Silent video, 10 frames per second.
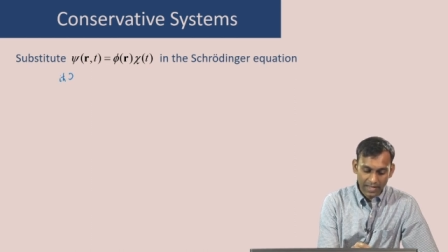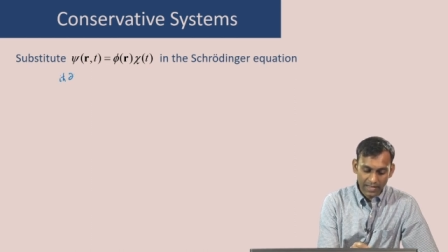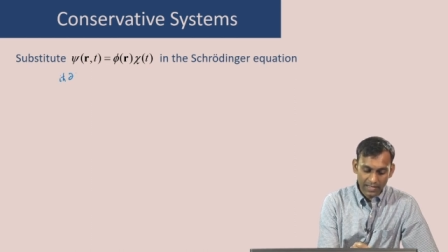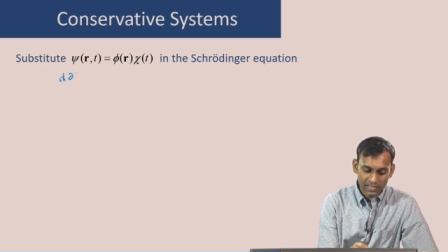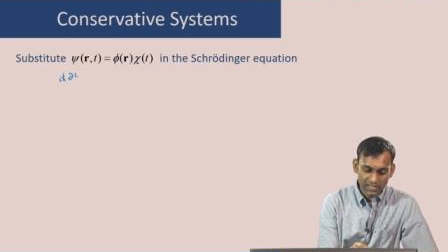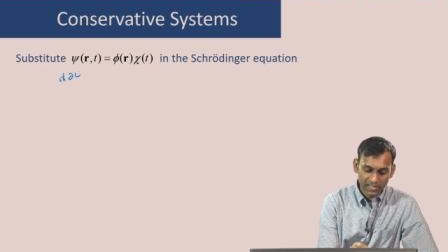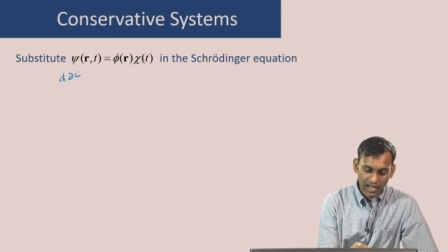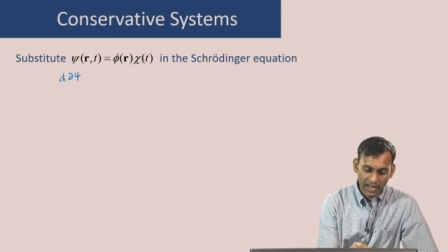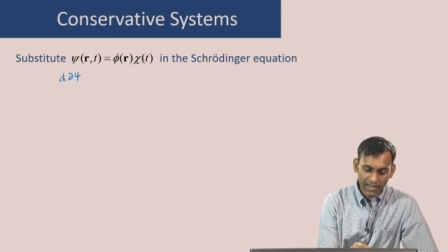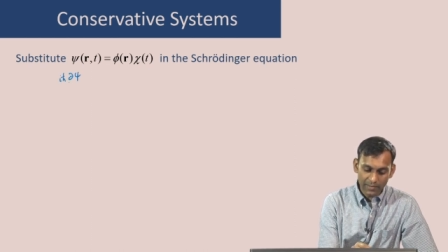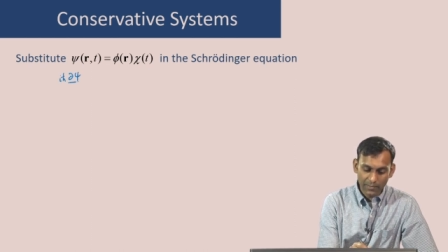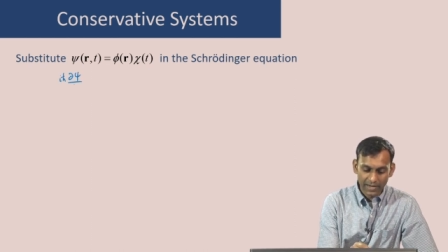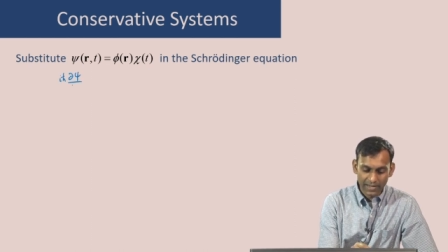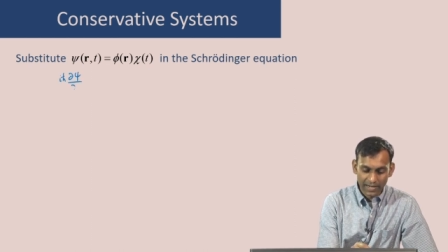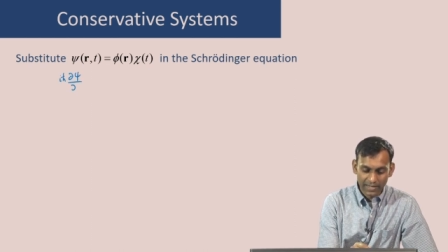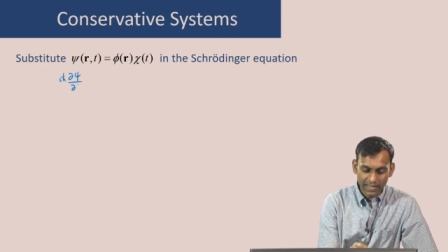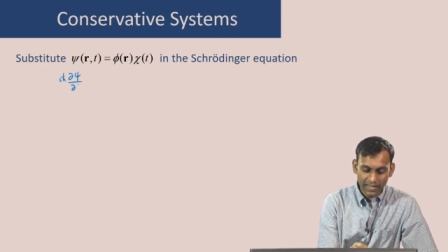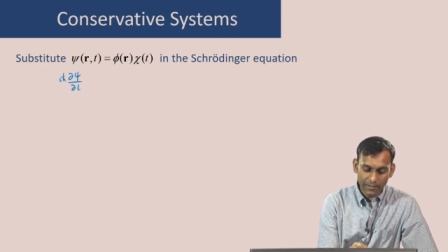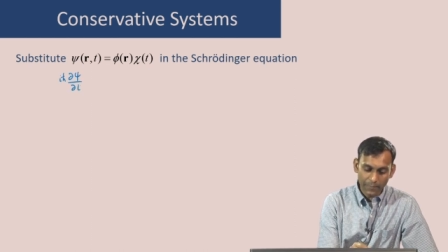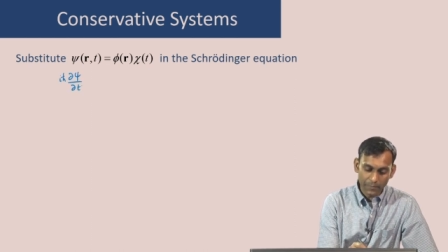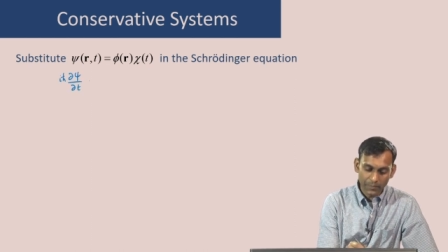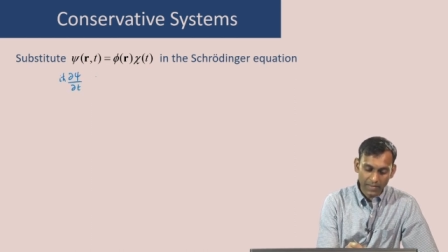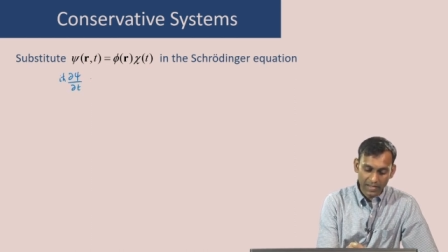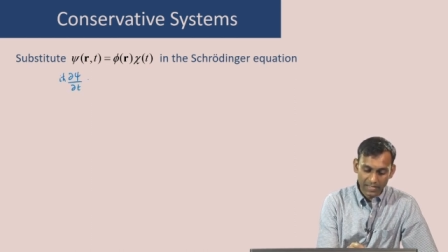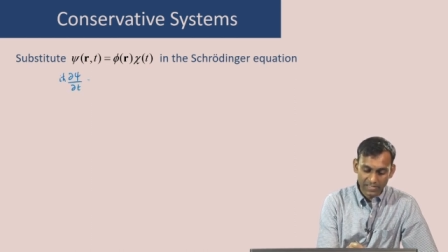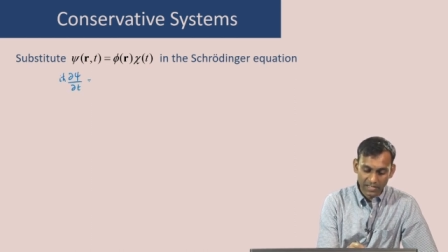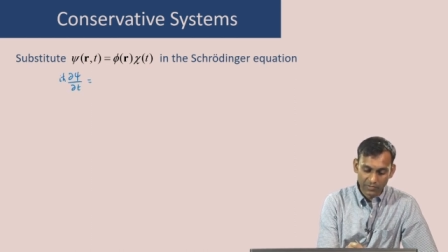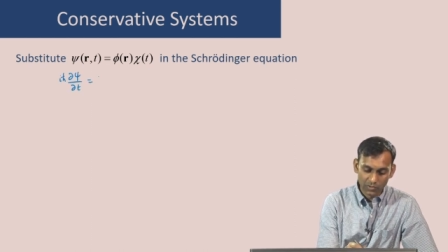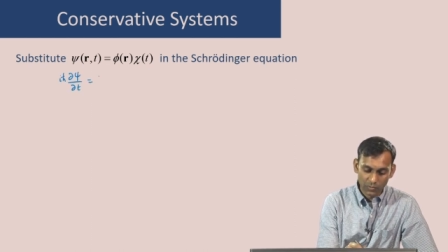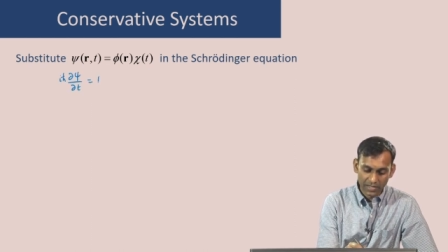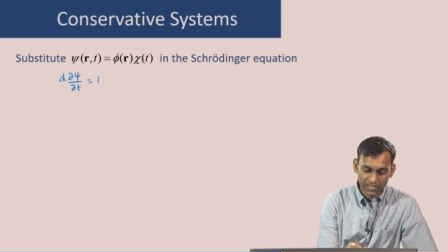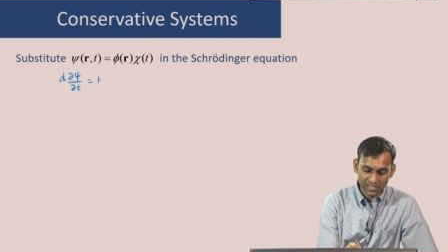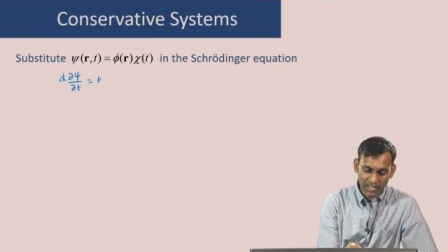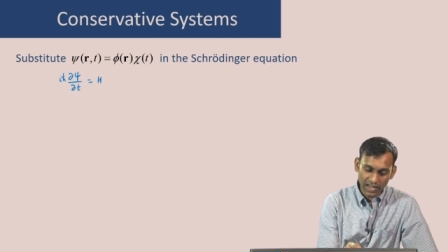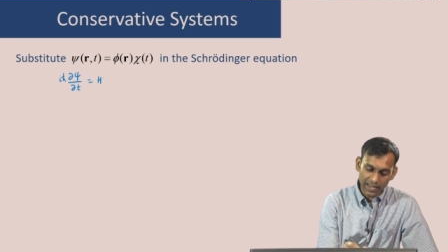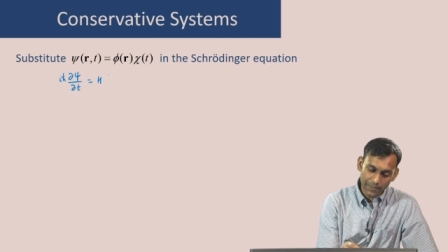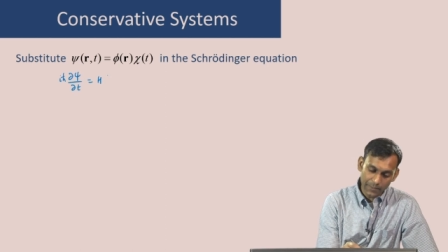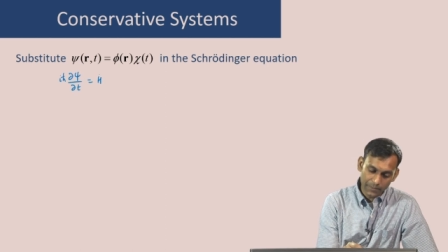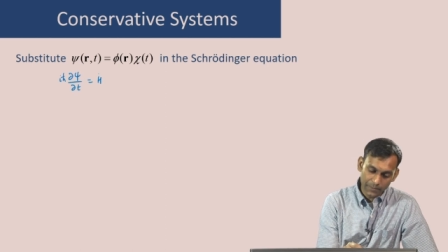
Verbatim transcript: del psi by del t is equal to h psi.